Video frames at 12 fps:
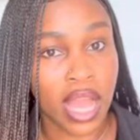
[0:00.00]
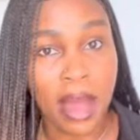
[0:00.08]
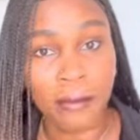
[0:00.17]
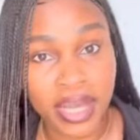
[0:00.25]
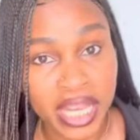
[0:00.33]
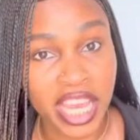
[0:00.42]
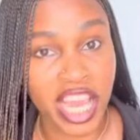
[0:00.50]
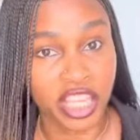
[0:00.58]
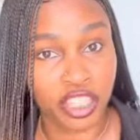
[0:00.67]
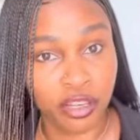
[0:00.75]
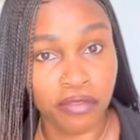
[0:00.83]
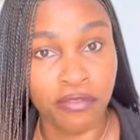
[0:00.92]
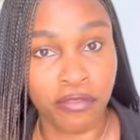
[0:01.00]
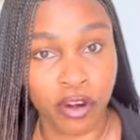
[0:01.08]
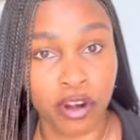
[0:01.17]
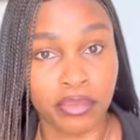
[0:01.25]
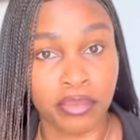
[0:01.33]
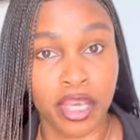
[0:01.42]
application
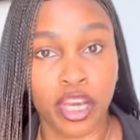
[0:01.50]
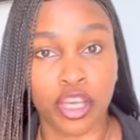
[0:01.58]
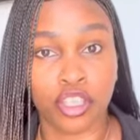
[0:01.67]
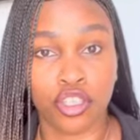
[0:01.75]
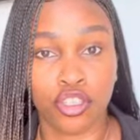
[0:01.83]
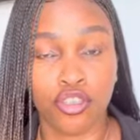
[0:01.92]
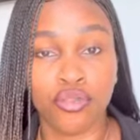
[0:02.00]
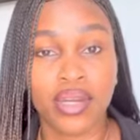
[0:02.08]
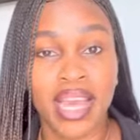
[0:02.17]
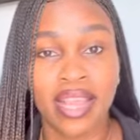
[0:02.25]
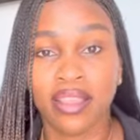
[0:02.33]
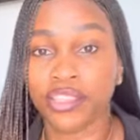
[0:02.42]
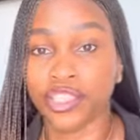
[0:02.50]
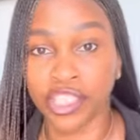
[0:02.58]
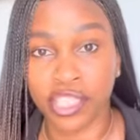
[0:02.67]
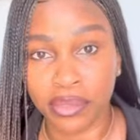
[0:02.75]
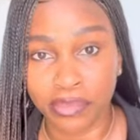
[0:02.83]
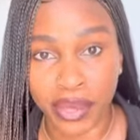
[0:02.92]
form, because you get the
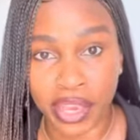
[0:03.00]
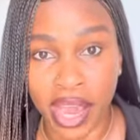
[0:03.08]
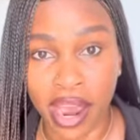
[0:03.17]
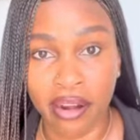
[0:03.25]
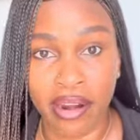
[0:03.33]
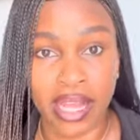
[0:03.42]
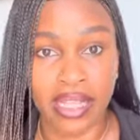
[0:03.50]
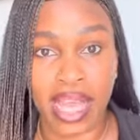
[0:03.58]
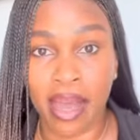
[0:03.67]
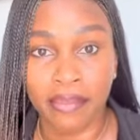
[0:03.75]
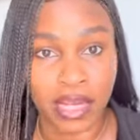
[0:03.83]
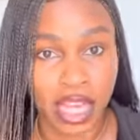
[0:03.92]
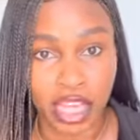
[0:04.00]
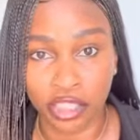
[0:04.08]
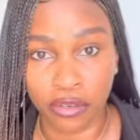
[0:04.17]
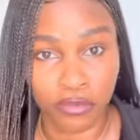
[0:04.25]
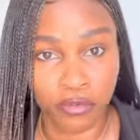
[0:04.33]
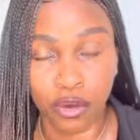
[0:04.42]
GDPR and the
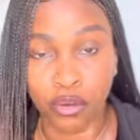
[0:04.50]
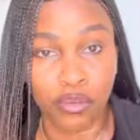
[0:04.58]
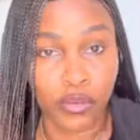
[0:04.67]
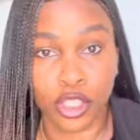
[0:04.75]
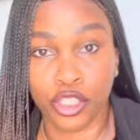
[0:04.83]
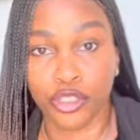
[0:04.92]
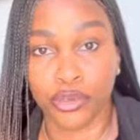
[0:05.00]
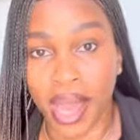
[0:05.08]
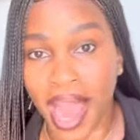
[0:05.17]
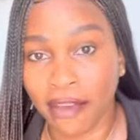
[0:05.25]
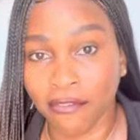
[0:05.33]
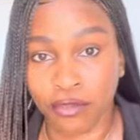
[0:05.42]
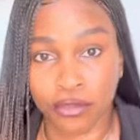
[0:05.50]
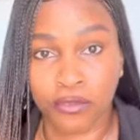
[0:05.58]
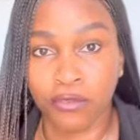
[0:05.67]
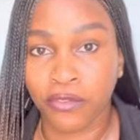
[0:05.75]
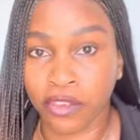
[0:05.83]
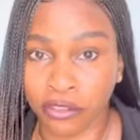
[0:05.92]
application form which you have to
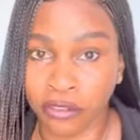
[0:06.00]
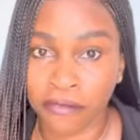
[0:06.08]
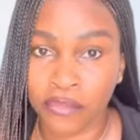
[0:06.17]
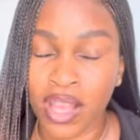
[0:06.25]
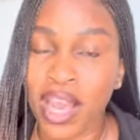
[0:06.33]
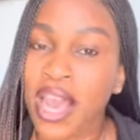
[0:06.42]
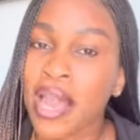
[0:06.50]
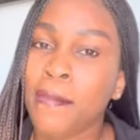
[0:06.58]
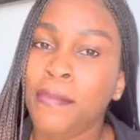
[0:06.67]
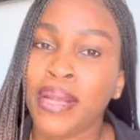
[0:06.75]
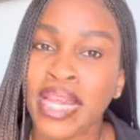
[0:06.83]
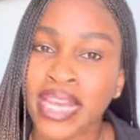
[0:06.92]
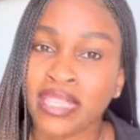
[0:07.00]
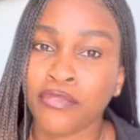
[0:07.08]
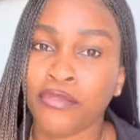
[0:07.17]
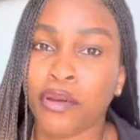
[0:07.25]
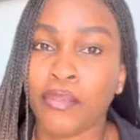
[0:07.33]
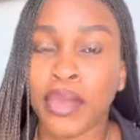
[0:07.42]
fill. please,
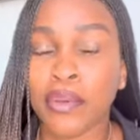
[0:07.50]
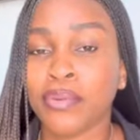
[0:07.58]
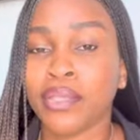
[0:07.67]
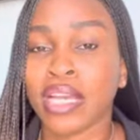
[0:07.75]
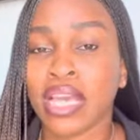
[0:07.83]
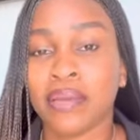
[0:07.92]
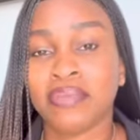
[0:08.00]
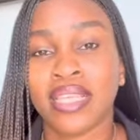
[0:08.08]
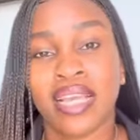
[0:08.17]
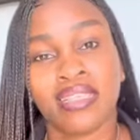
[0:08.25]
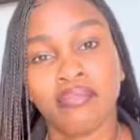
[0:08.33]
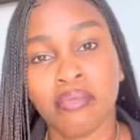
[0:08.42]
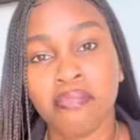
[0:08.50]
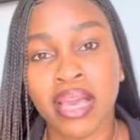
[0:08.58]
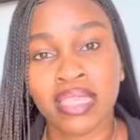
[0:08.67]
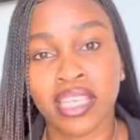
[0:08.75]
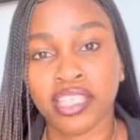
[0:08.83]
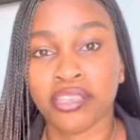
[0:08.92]
for people that keep sending me
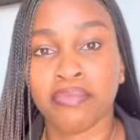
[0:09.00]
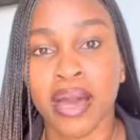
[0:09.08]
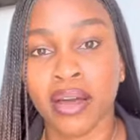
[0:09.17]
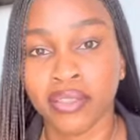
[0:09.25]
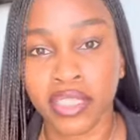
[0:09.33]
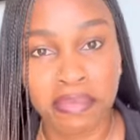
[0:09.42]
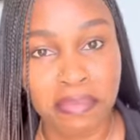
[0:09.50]
message about